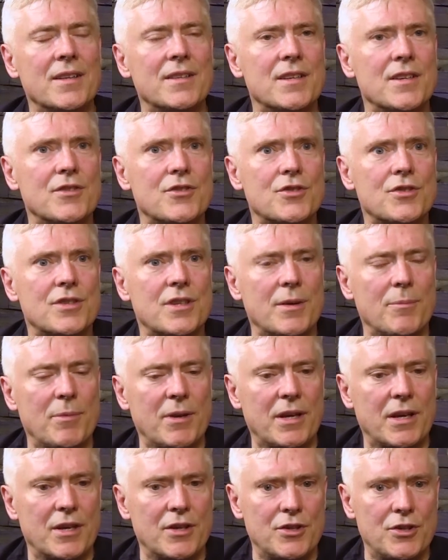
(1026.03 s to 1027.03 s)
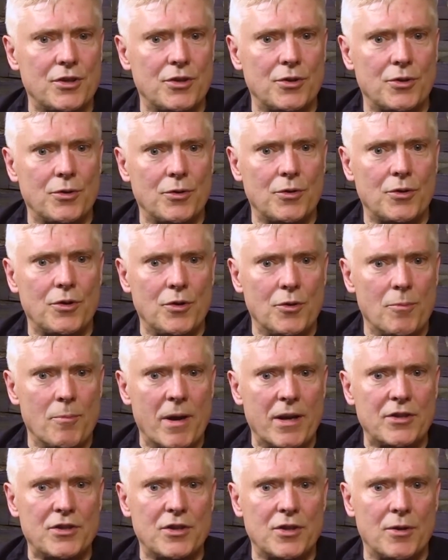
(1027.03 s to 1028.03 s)
interesting because you
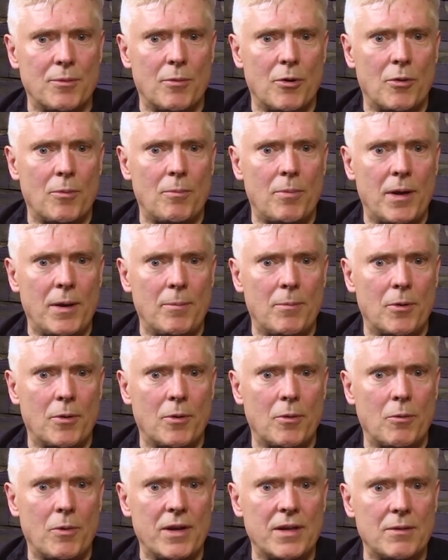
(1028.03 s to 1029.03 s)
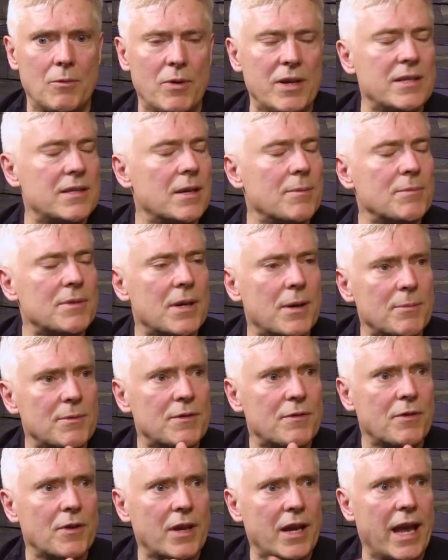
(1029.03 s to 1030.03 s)
mentioned about people, we sometimes
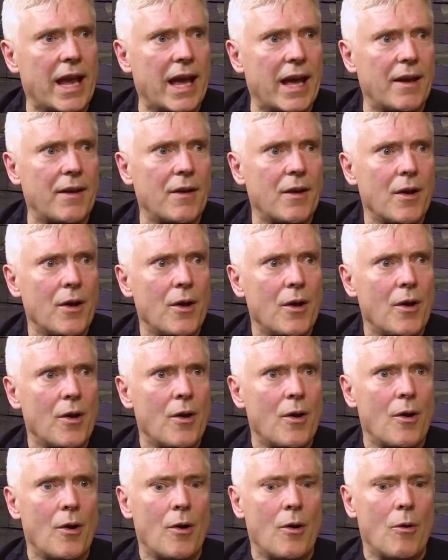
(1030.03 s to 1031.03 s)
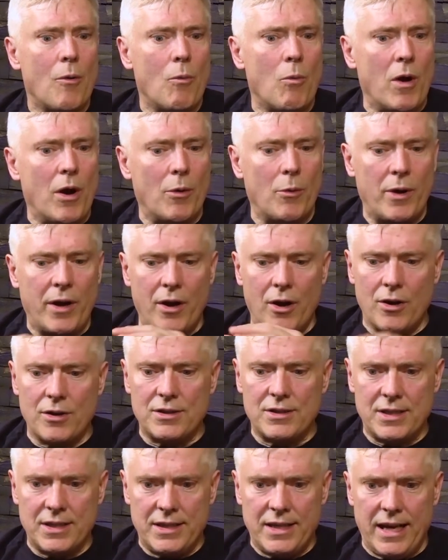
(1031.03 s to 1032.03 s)
forget where we are
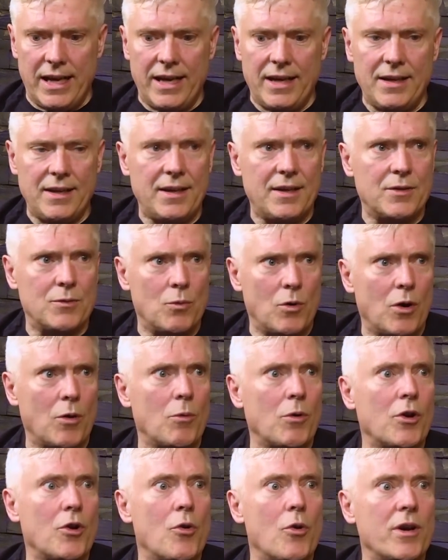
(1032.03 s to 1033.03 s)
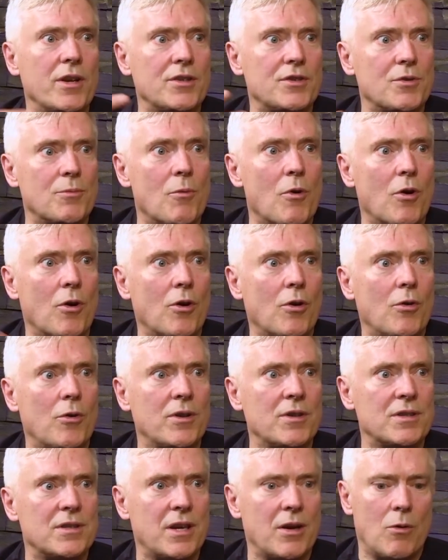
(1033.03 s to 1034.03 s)
today is where we're going tomorrow
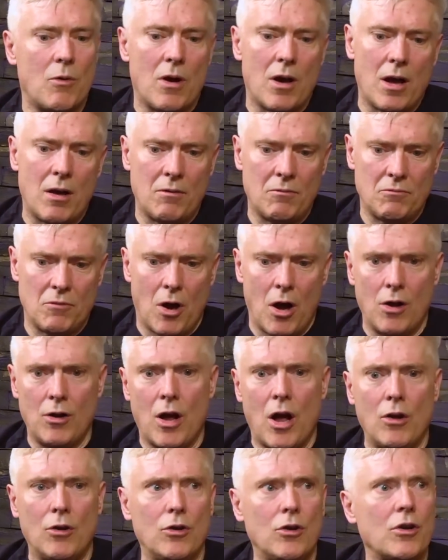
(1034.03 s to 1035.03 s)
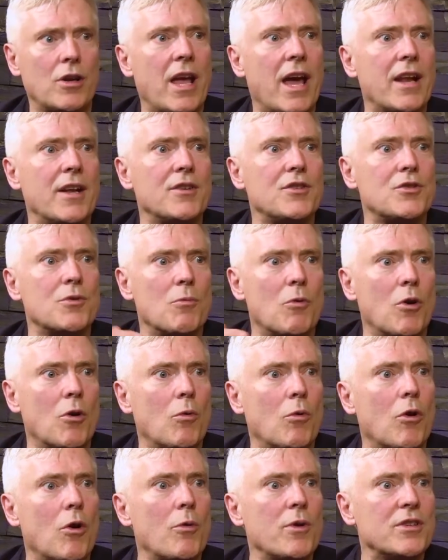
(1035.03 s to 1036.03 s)
and say, well, I'll look at it tomorrow.
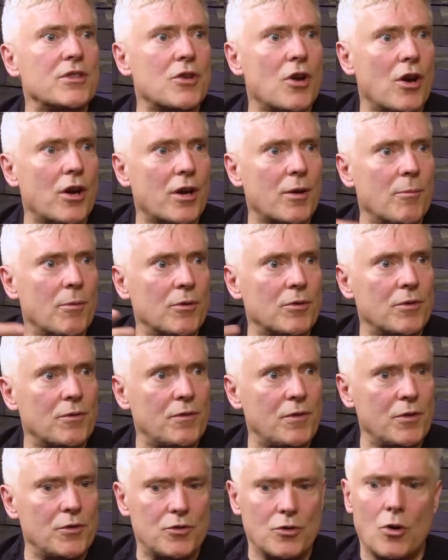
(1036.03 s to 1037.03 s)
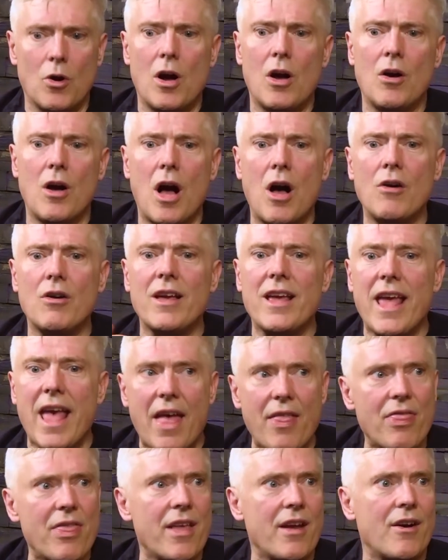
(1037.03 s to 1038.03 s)
We're always talking about the future. Oh, I'll
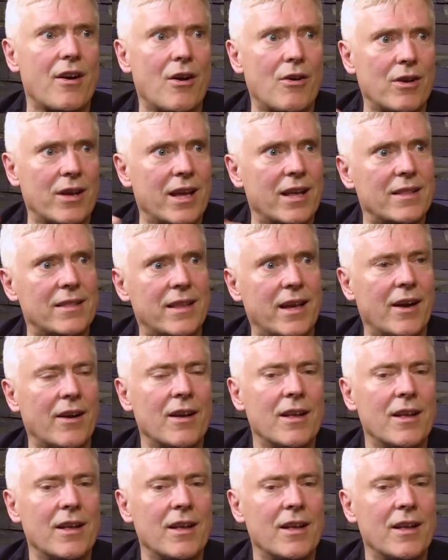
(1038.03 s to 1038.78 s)
get there. I'll get there.